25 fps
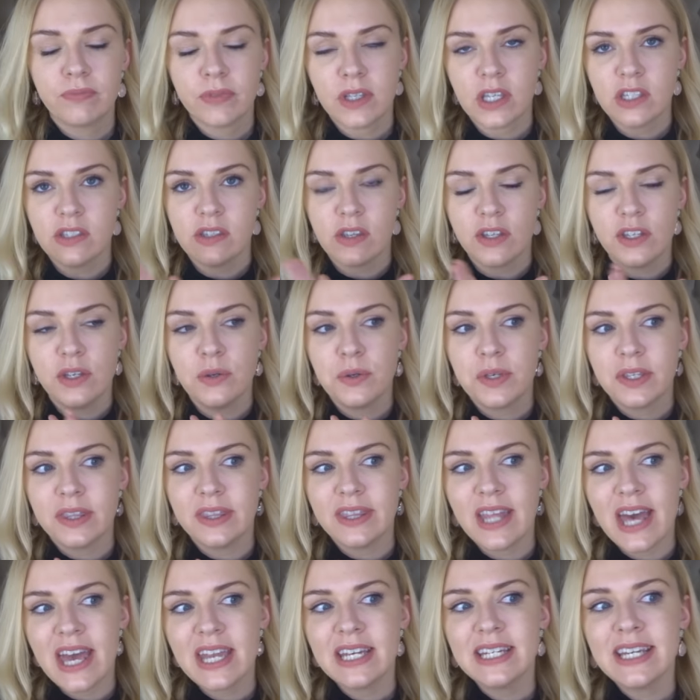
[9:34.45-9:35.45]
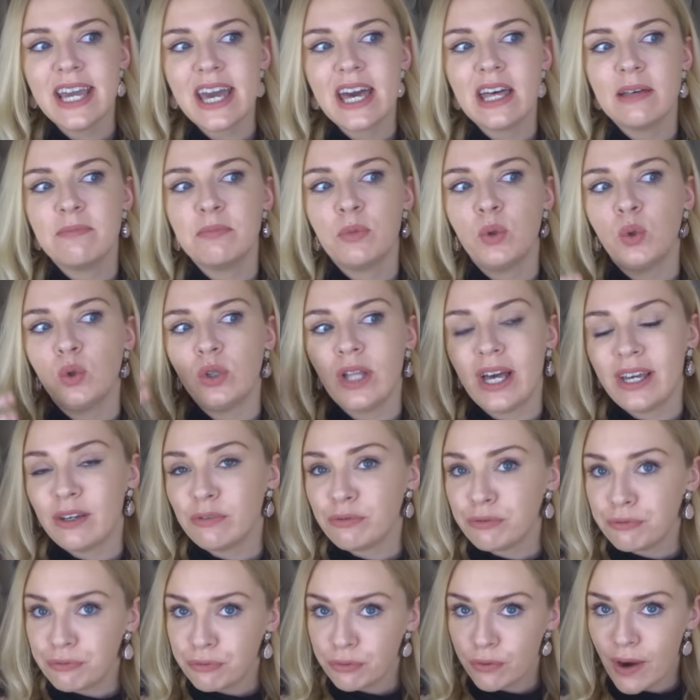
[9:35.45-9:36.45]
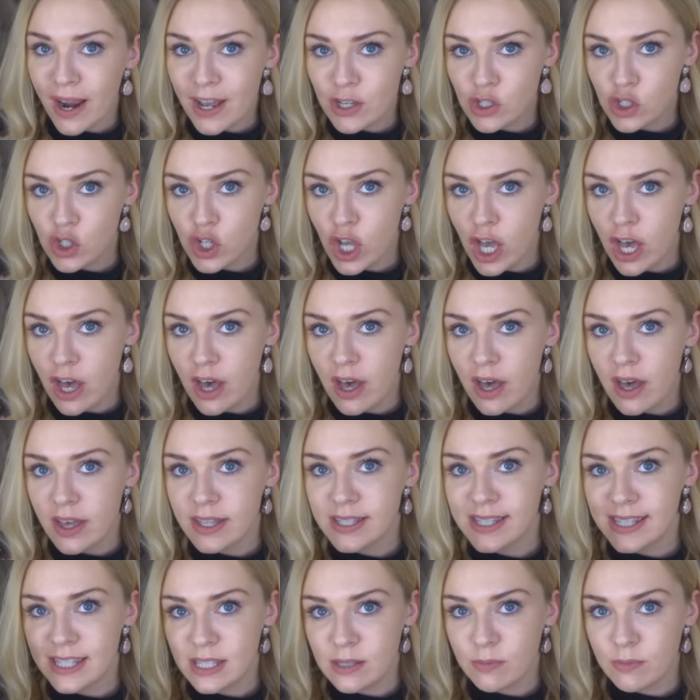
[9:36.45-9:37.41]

So you can then get more like fresher,